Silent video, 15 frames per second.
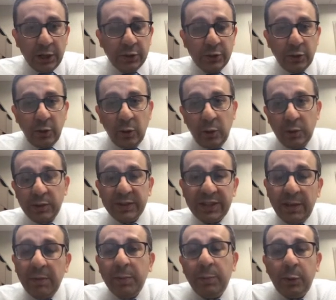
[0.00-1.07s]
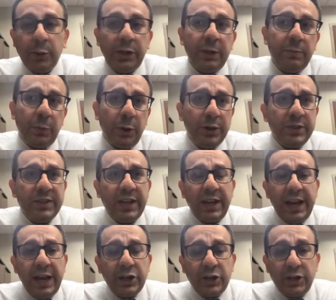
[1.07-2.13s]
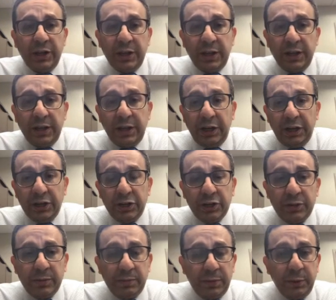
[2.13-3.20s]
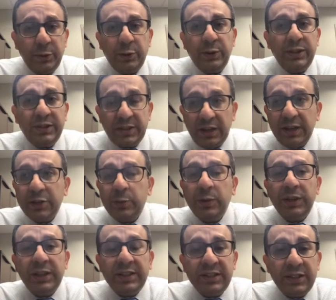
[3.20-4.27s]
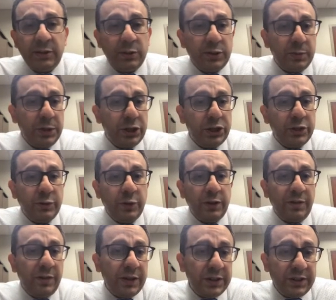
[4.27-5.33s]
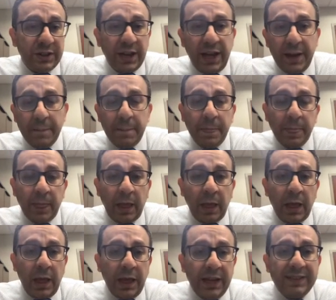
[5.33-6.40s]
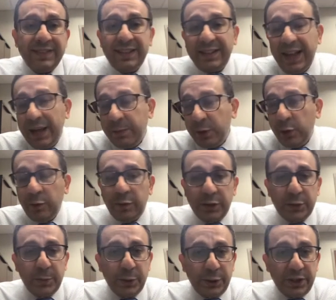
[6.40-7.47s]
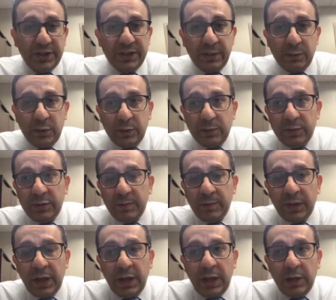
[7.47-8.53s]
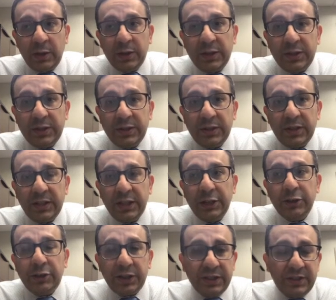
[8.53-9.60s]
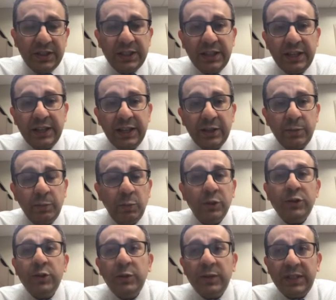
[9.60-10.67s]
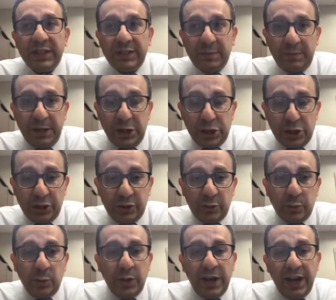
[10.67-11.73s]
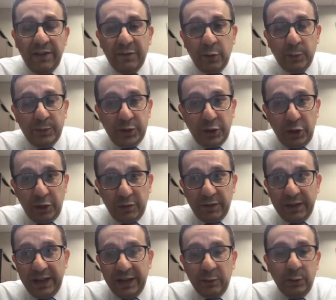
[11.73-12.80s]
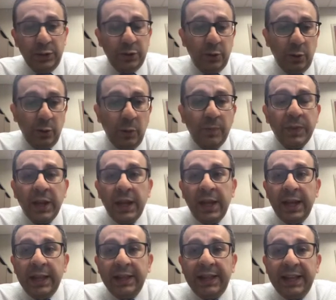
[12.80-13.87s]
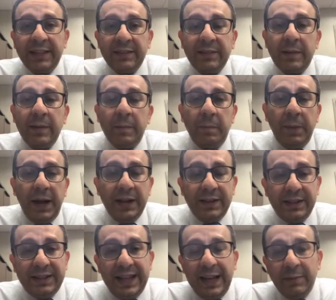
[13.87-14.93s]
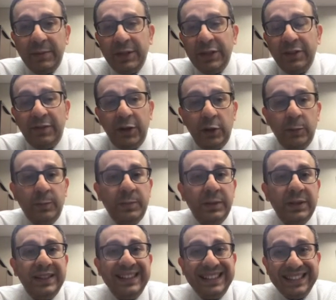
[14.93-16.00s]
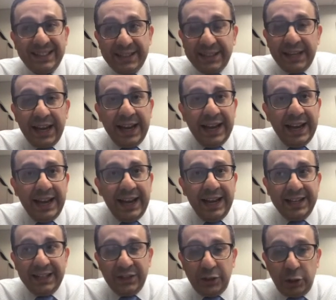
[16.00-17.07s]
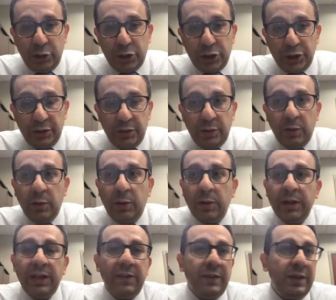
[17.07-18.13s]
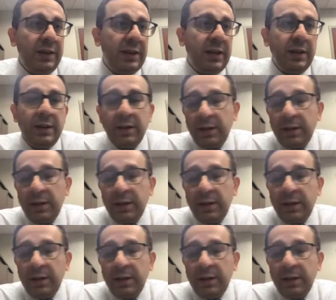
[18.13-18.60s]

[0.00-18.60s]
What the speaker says: So some important points I actually encourage people to discuss when they see those patients for the first time is the timing of respiratory symptoms. Because interestingly, that most of these patients we have observed and we know that by the time they develop dyspnea at exertion or even